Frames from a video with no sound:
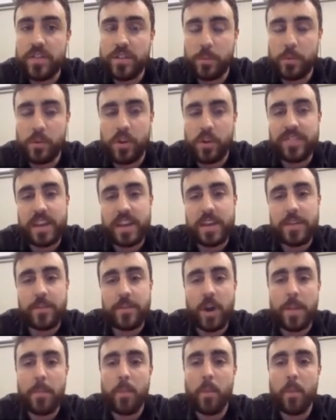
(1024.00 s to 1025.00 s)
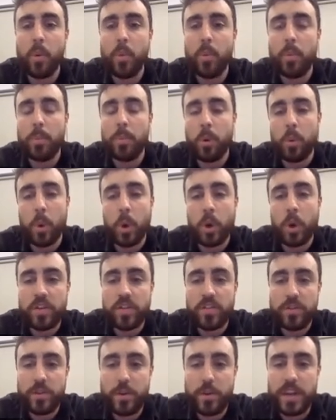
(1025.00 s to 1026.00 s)
we were identifying more
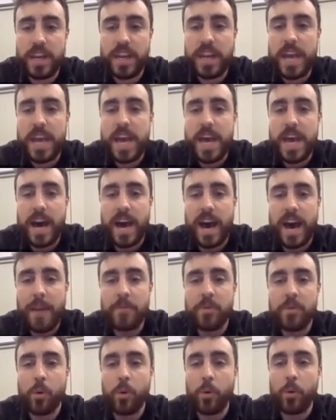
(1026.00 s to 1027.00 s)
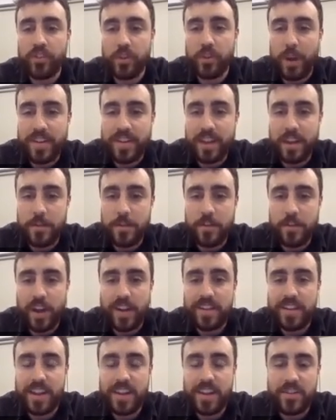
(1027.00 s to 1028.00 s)
workers through it, and we were also
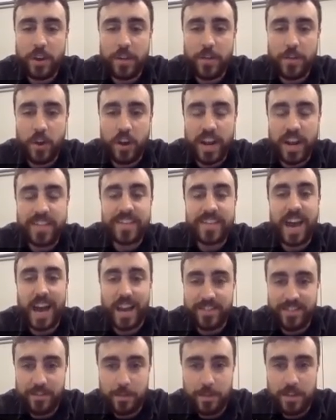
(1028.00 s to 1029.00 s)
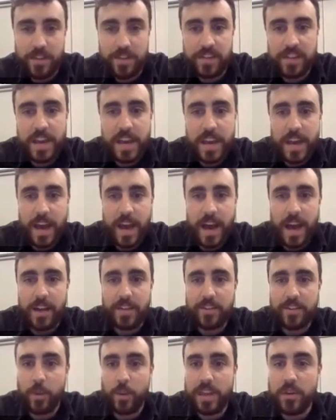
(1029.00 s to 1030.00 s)
identifying TGI Fridays customers,
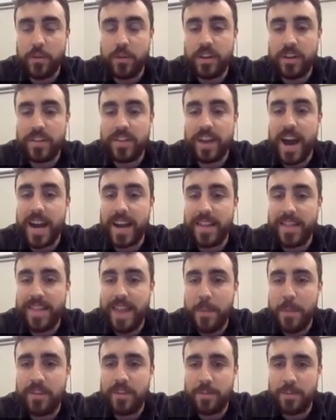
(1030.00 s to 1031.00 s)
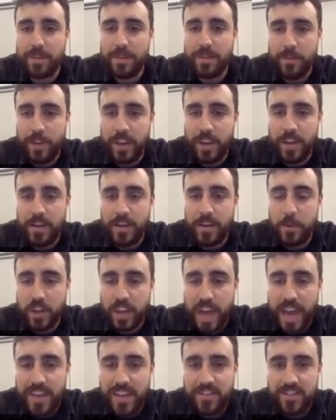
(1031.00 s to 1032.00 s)
so we could target them with specific
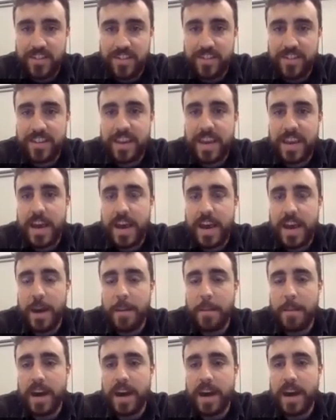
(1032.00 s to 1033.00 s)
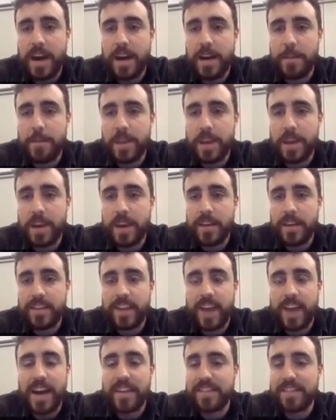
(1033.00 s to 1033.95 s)
communications to ask